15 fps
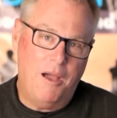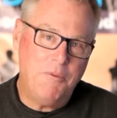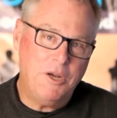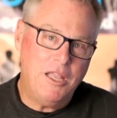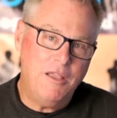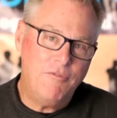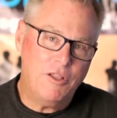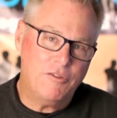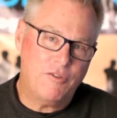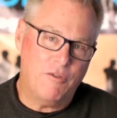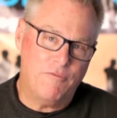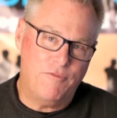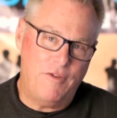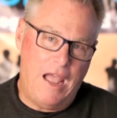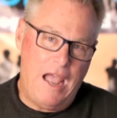going to give you some
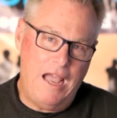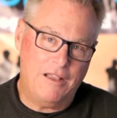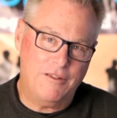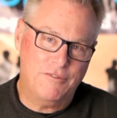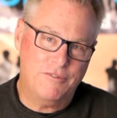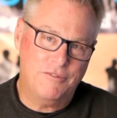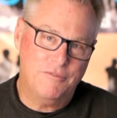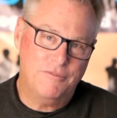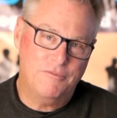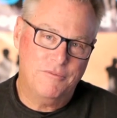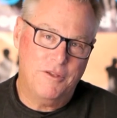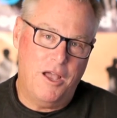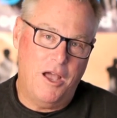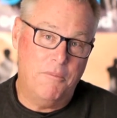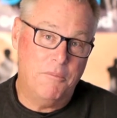facts.
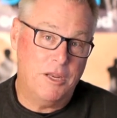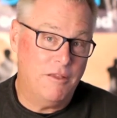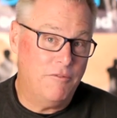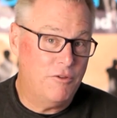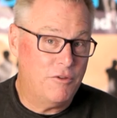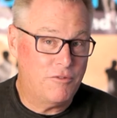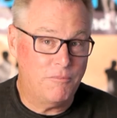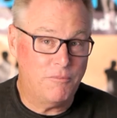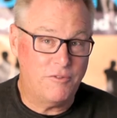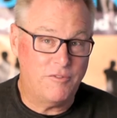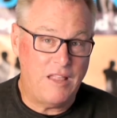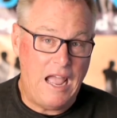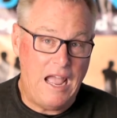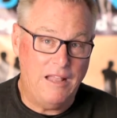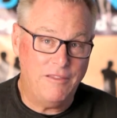I'm going to give you some
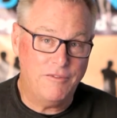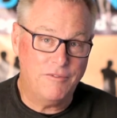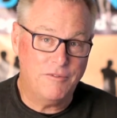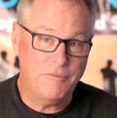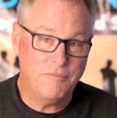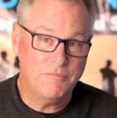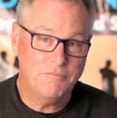stats.